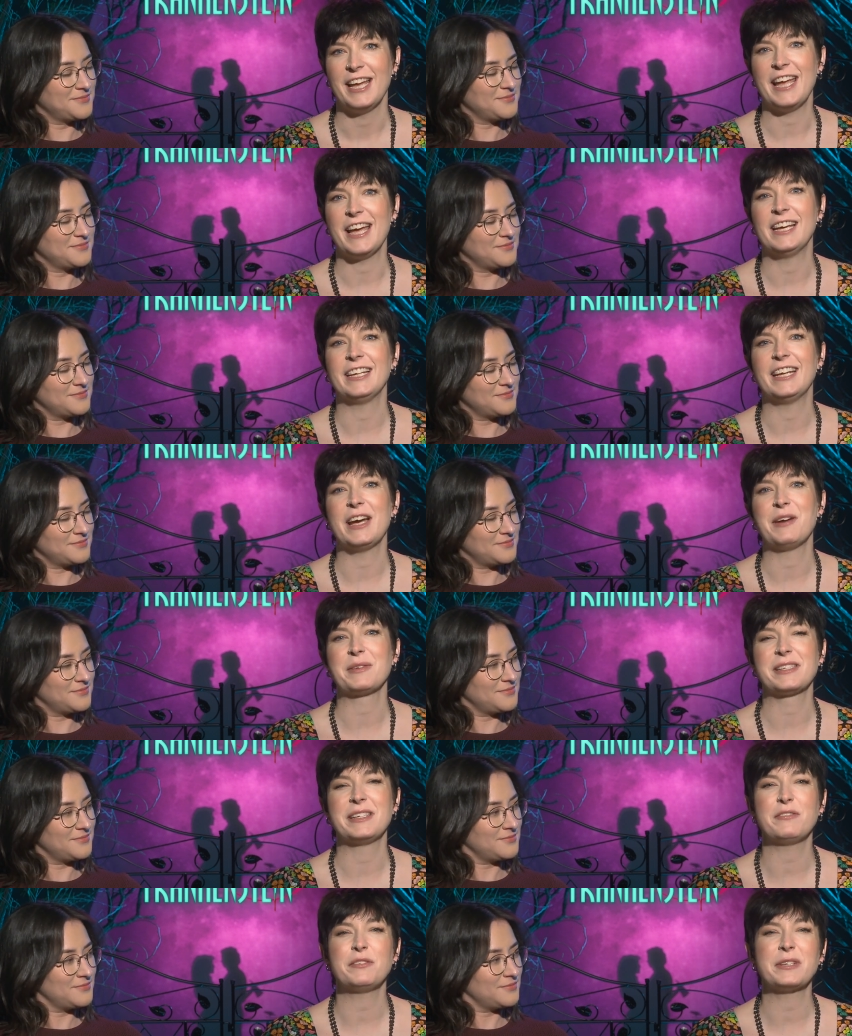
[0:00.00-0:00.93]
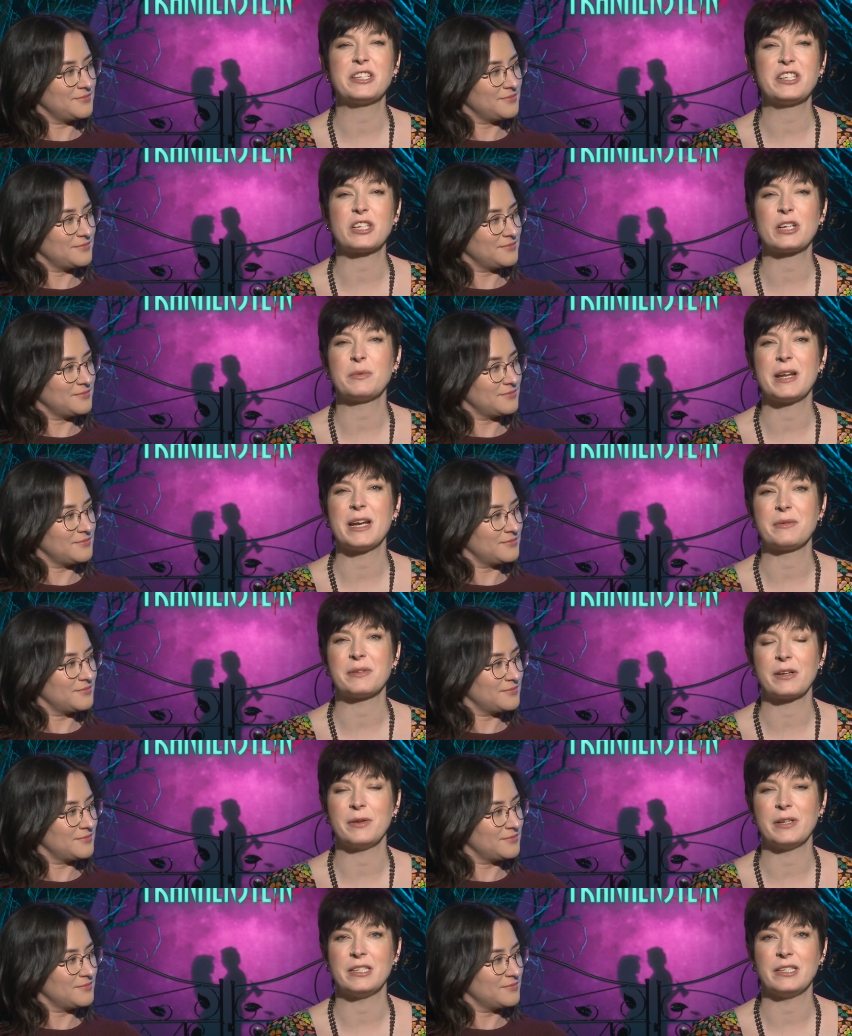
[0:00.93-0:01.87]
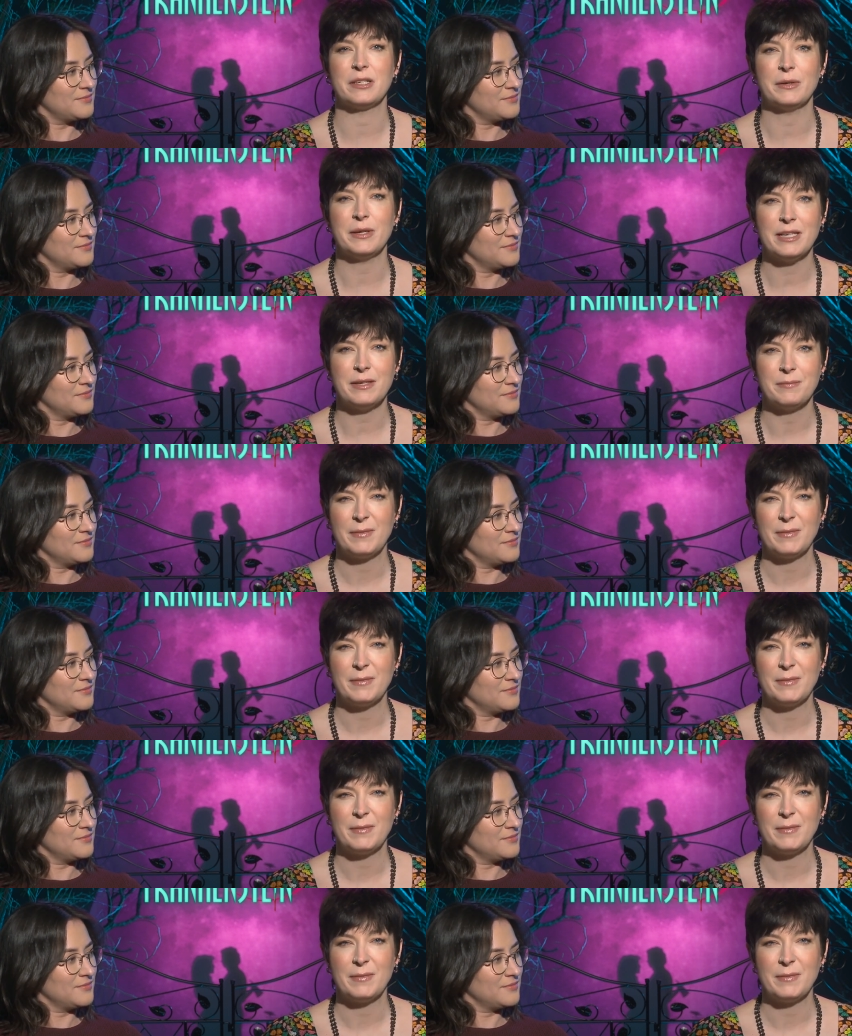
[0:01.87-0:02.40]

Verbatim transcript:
Speaker 1: And I was never really sure when I was going to do it,